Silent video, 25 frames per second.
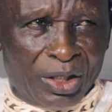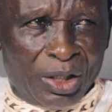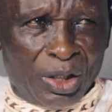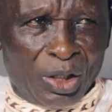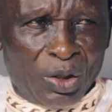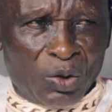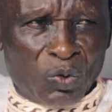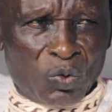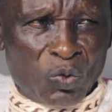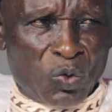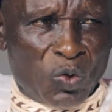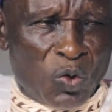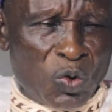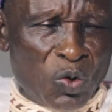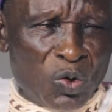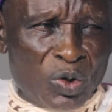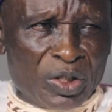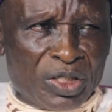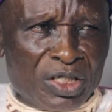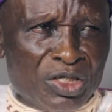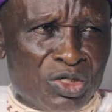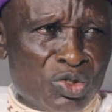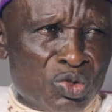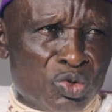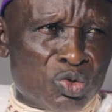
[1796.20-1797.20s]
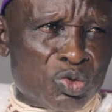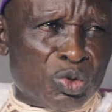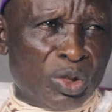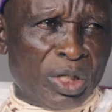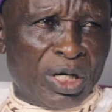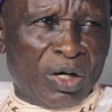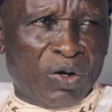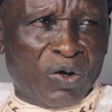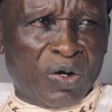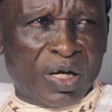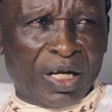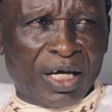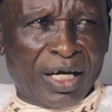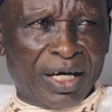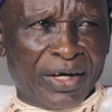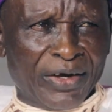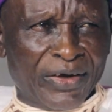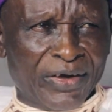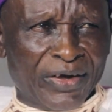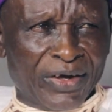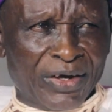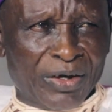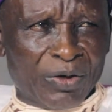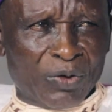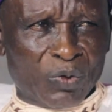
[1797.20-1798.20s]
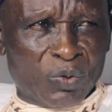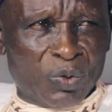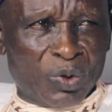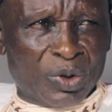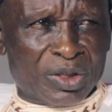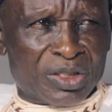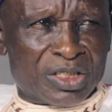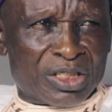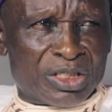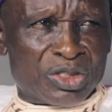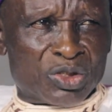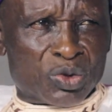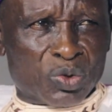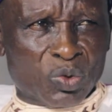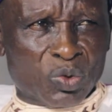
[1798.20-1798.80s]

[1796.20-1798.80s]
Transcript: and go into a hola. What is